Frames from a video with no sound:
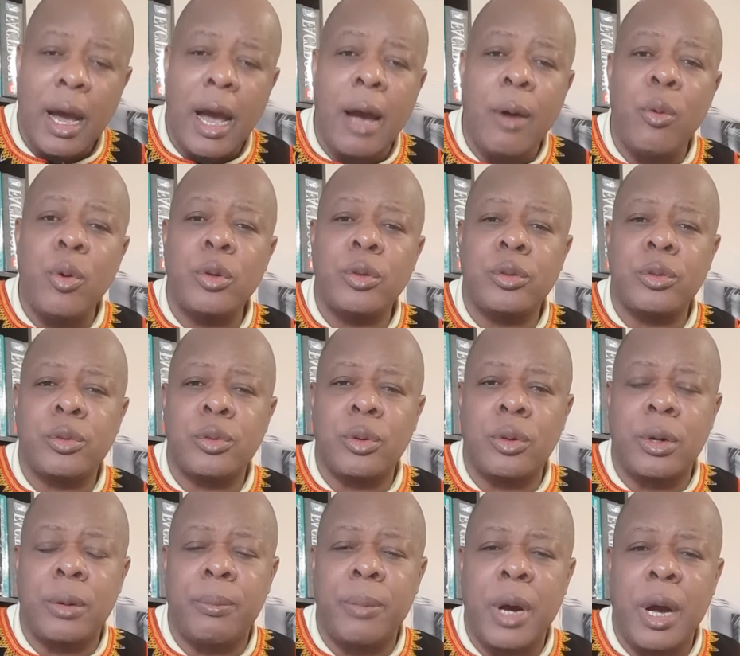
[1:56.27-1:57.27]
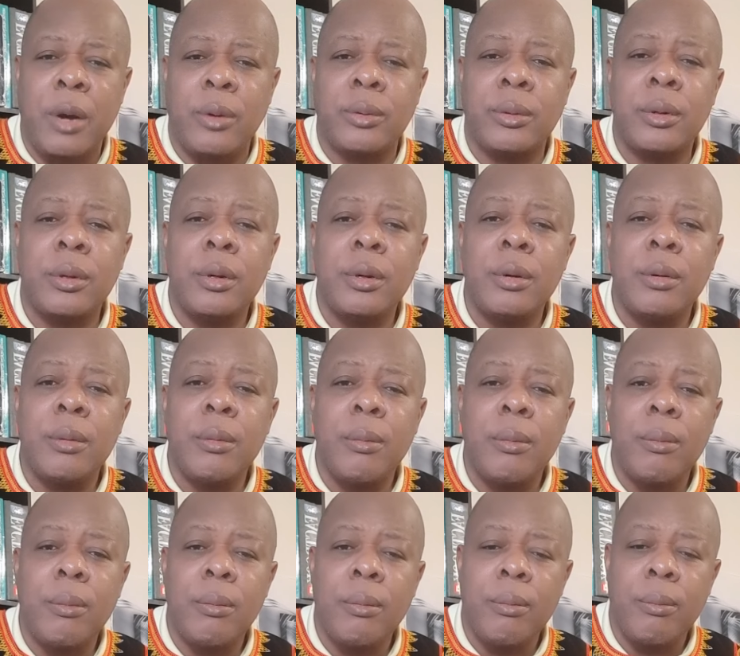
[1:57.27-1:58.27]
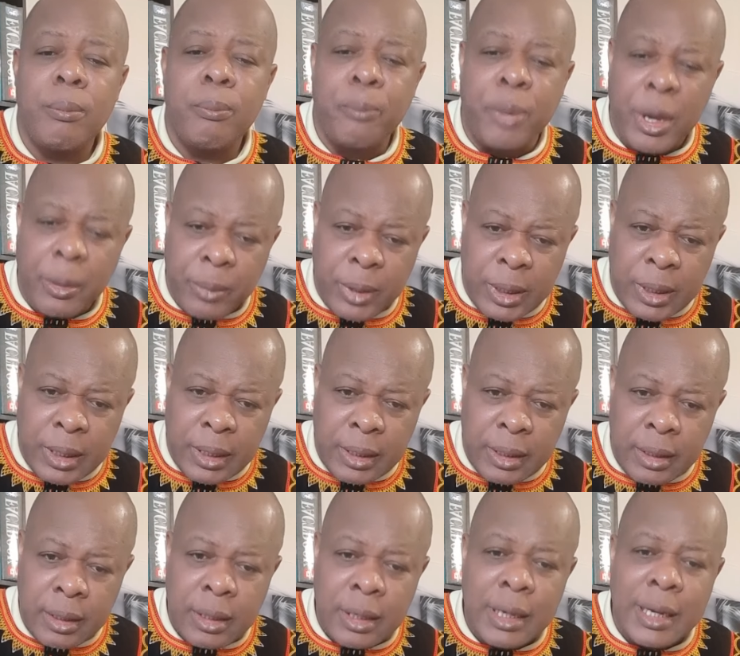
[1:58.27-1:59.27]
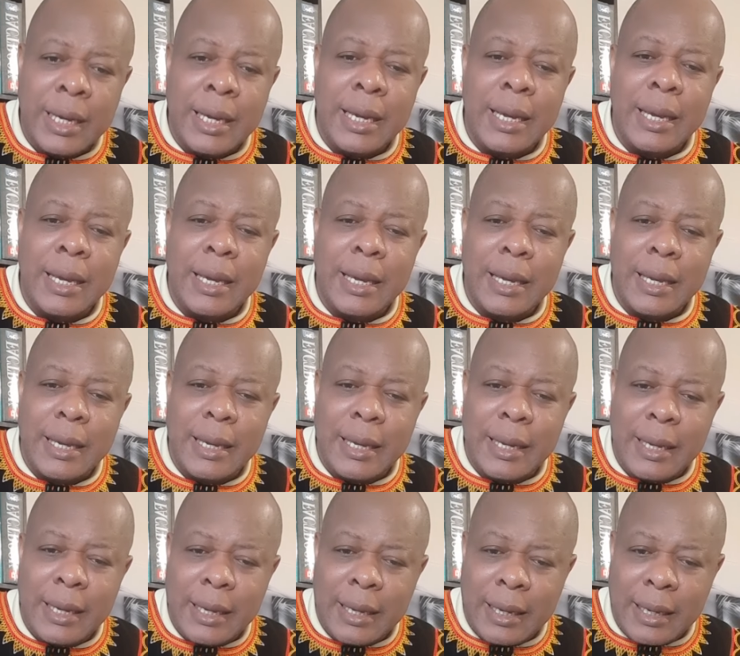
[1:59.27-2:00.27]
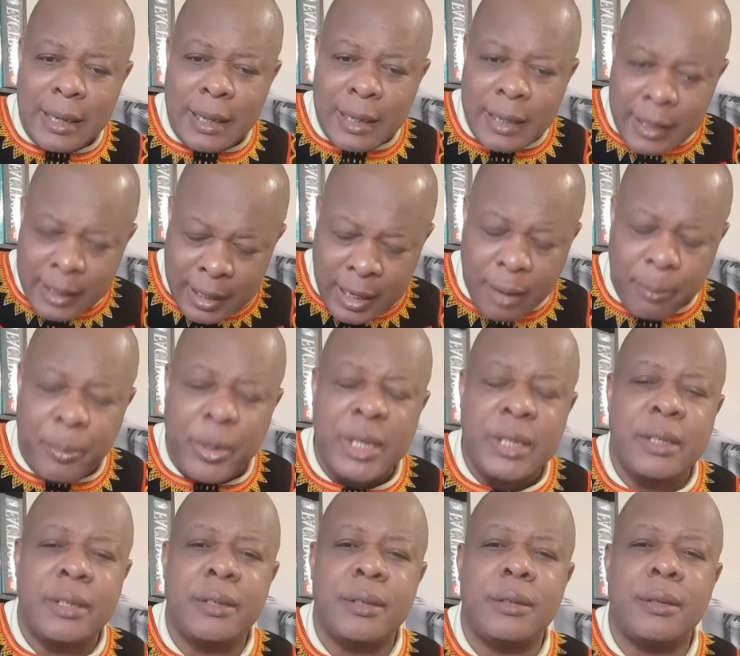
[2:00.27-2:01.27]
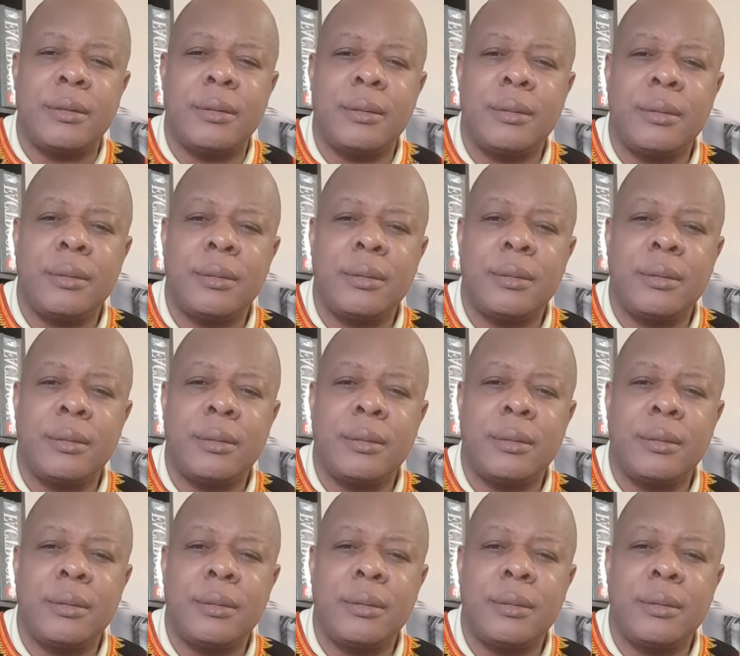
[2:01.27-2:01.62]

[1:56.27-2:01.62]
I want to talk about permanent incapacity.